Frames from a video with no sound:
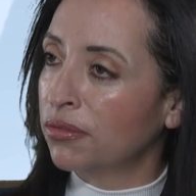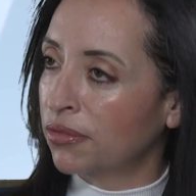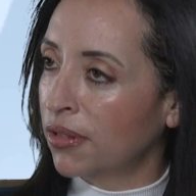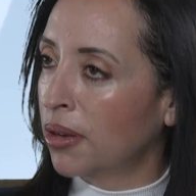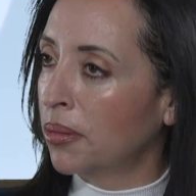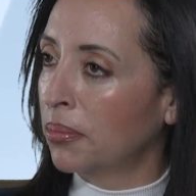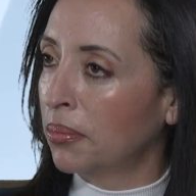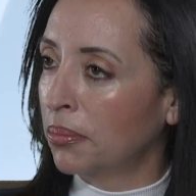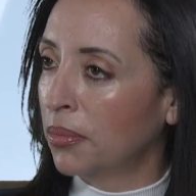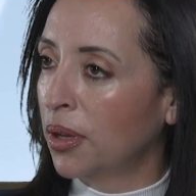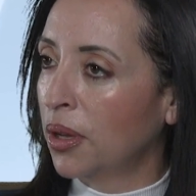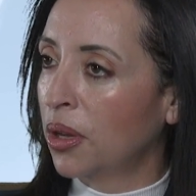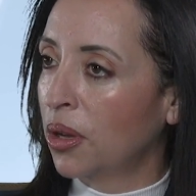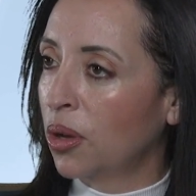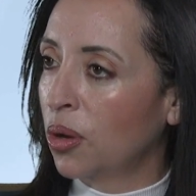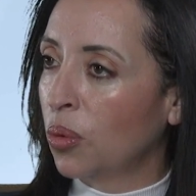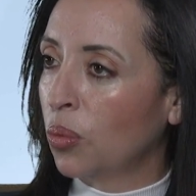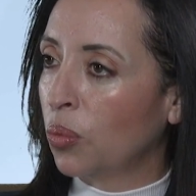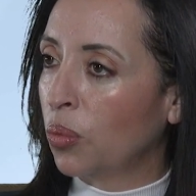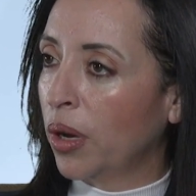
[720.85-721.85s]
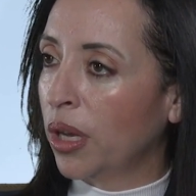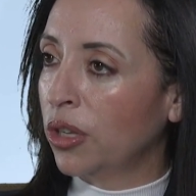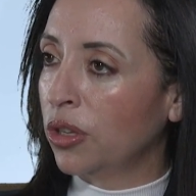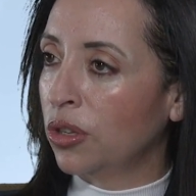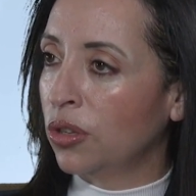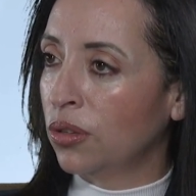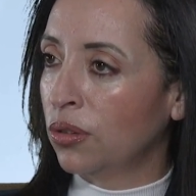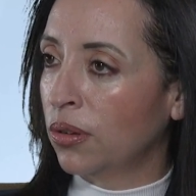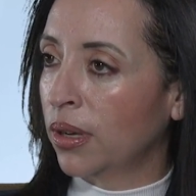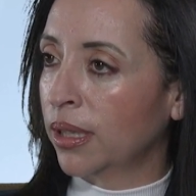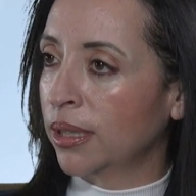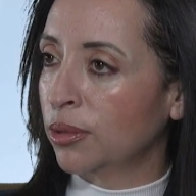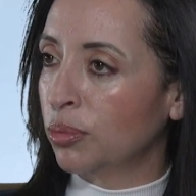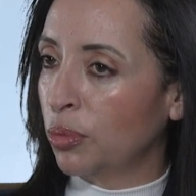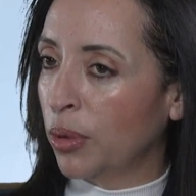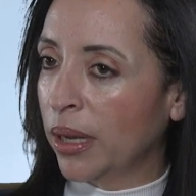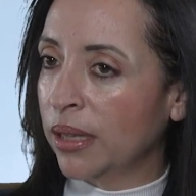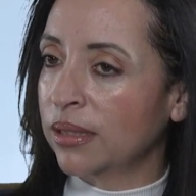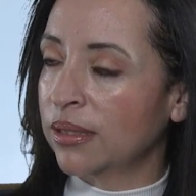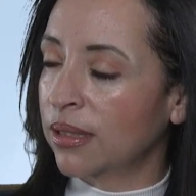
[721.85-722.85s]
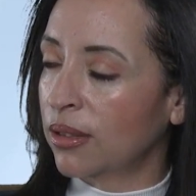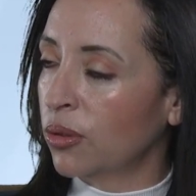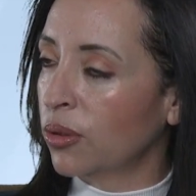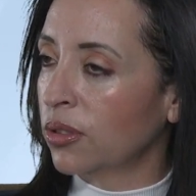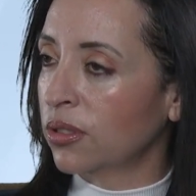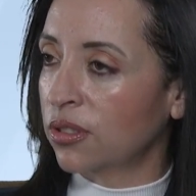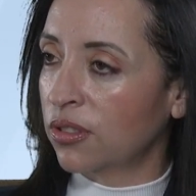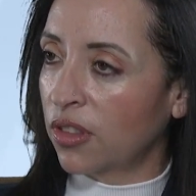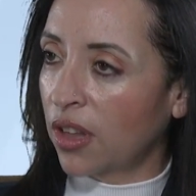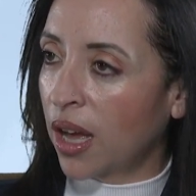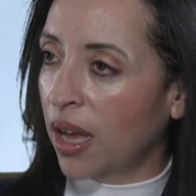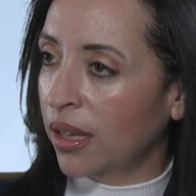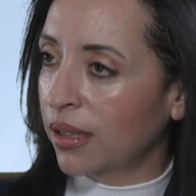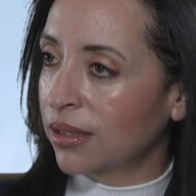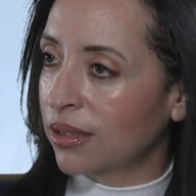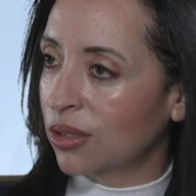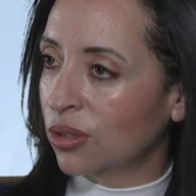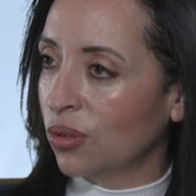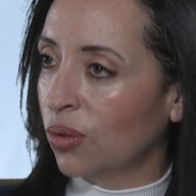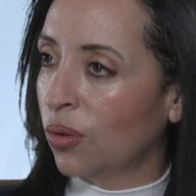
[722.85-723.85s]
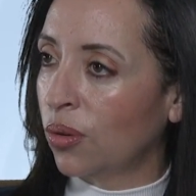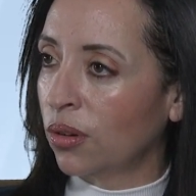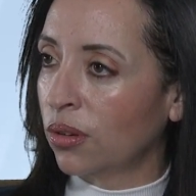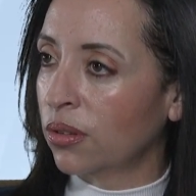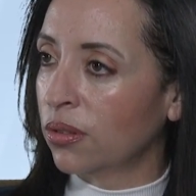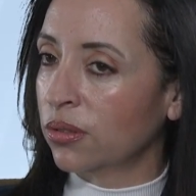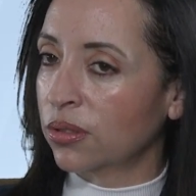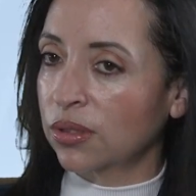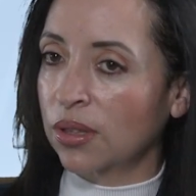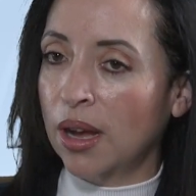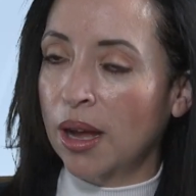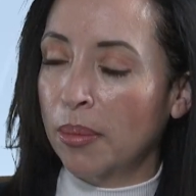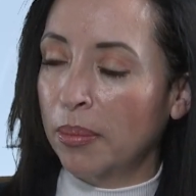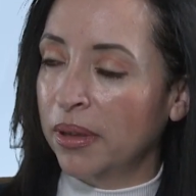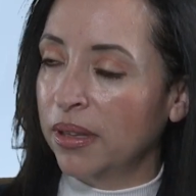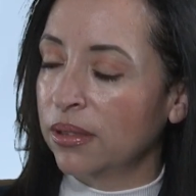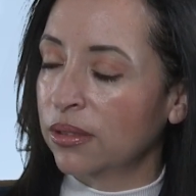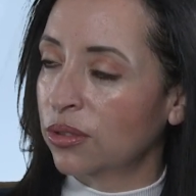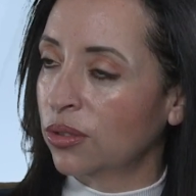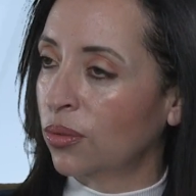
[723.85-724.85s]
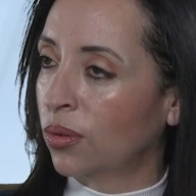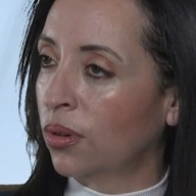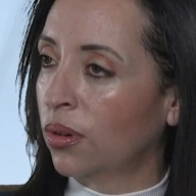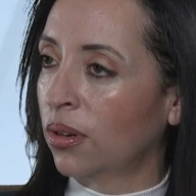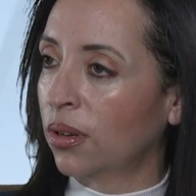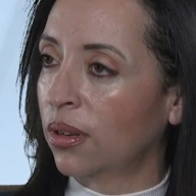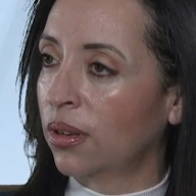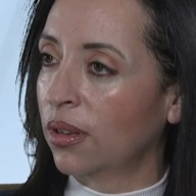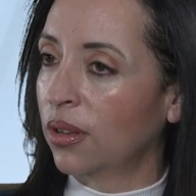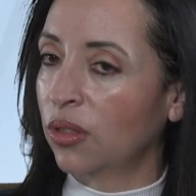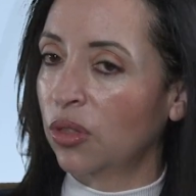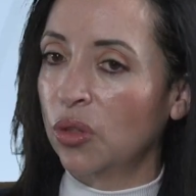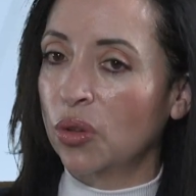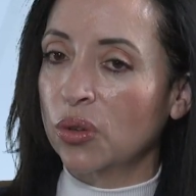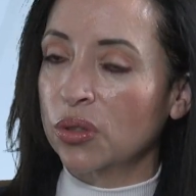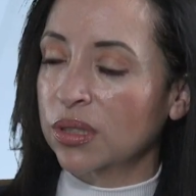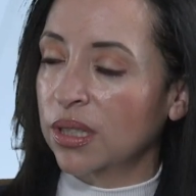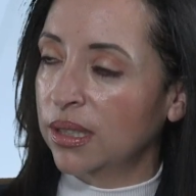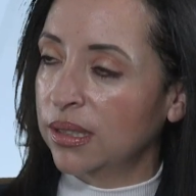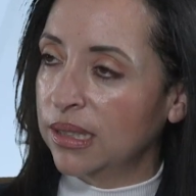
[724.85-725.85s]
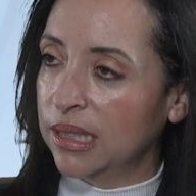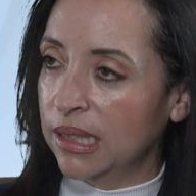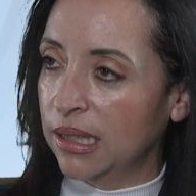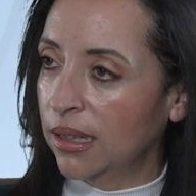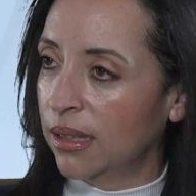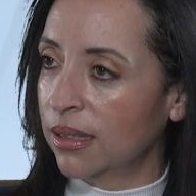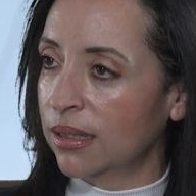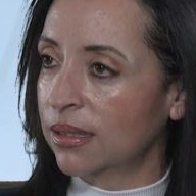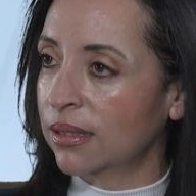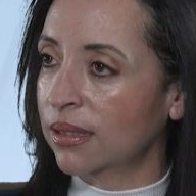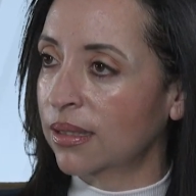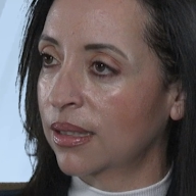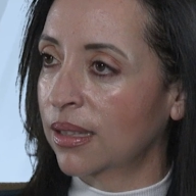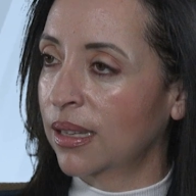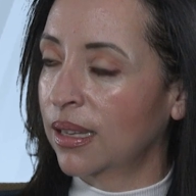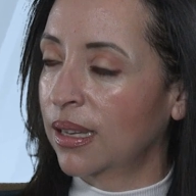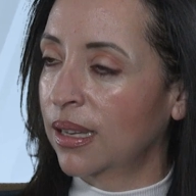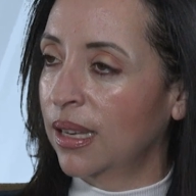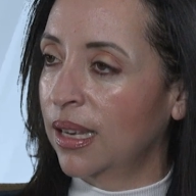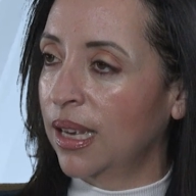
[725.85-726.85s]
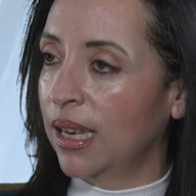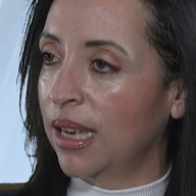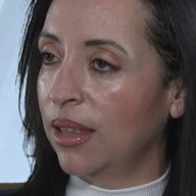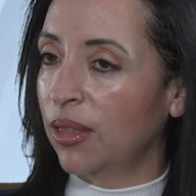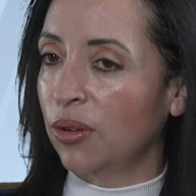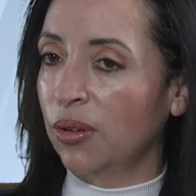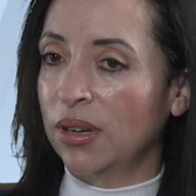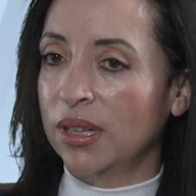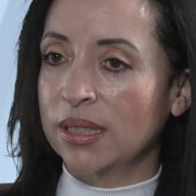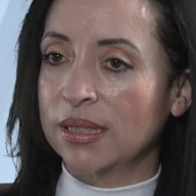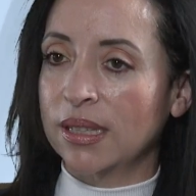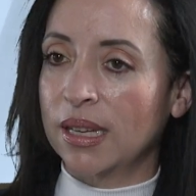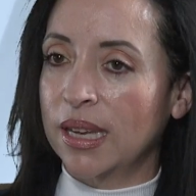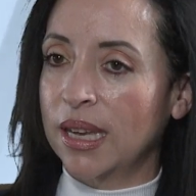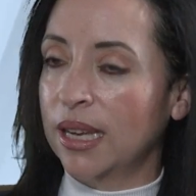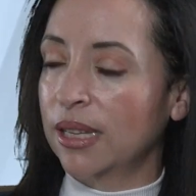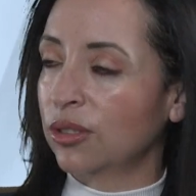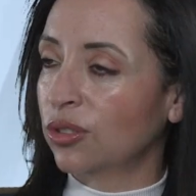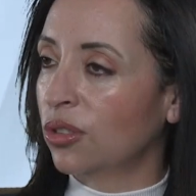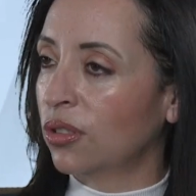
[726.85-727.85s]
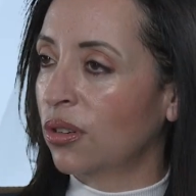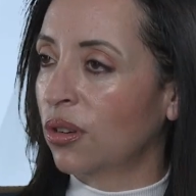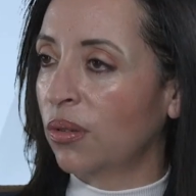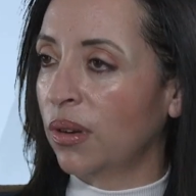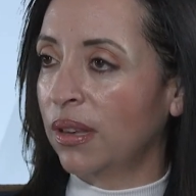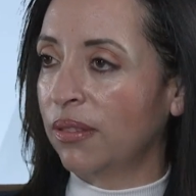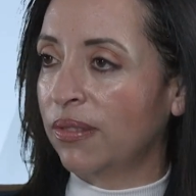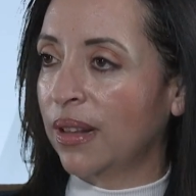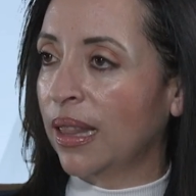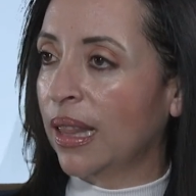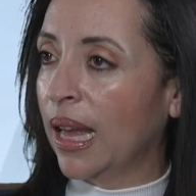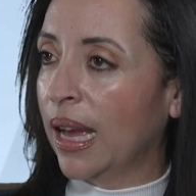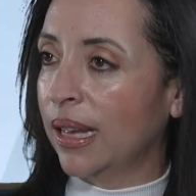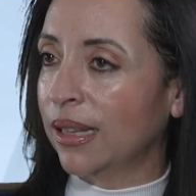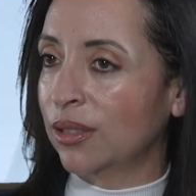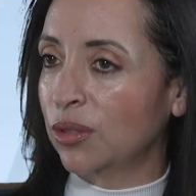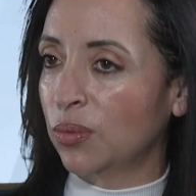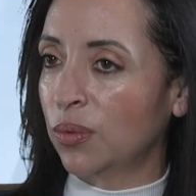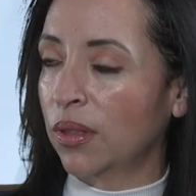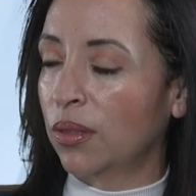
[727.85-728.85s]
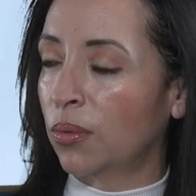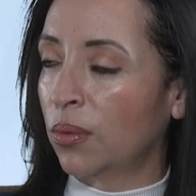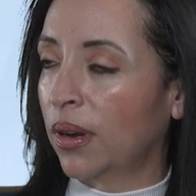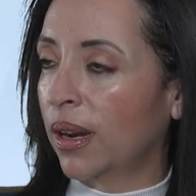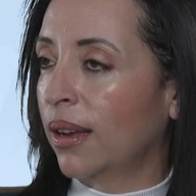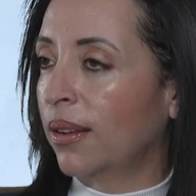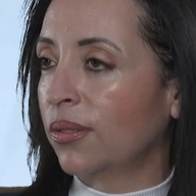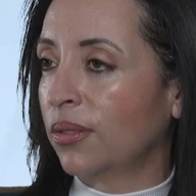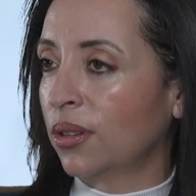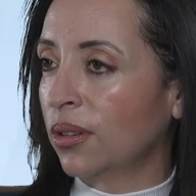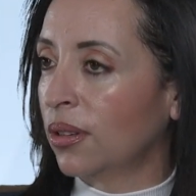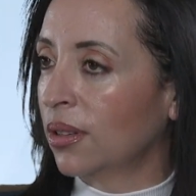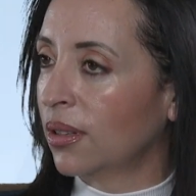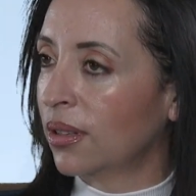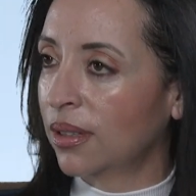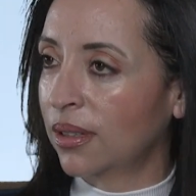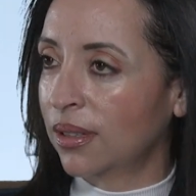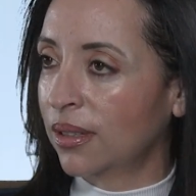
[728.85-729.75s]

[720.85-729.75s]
from when you express those thoughts or those comments or those ideas. Either it's a yes or no if aligns with whatever